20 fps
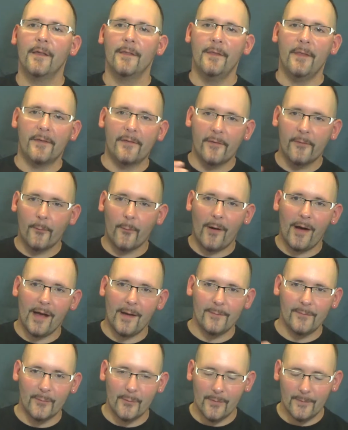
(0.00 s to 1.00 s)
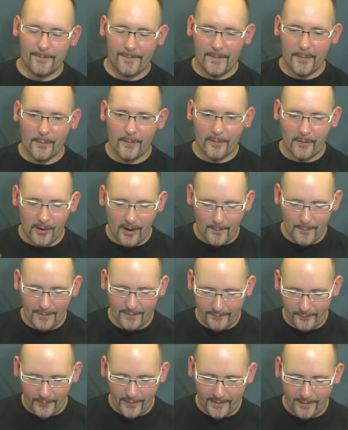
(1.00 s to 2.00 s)
this is why I'm doing viewer
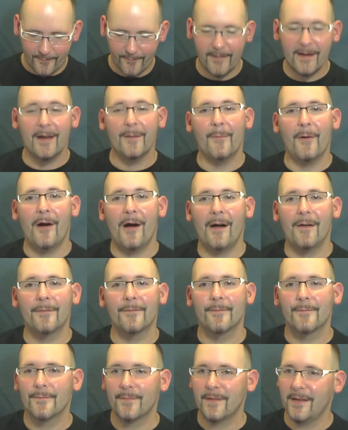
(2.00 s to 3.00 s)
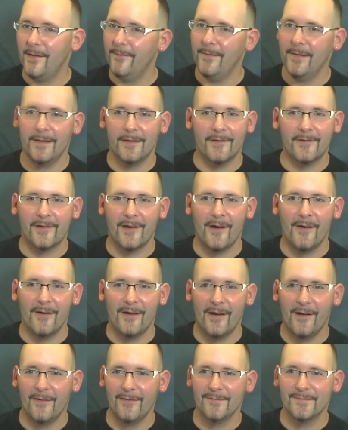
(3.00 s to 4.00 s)
comments, so I can read them off, give you a shout
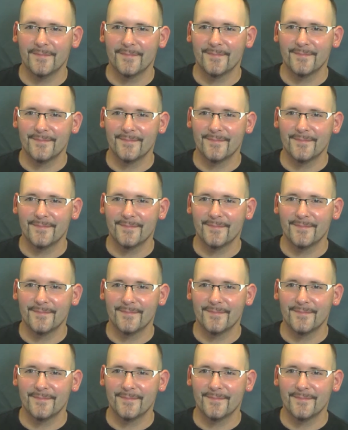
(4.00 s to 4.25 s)
out,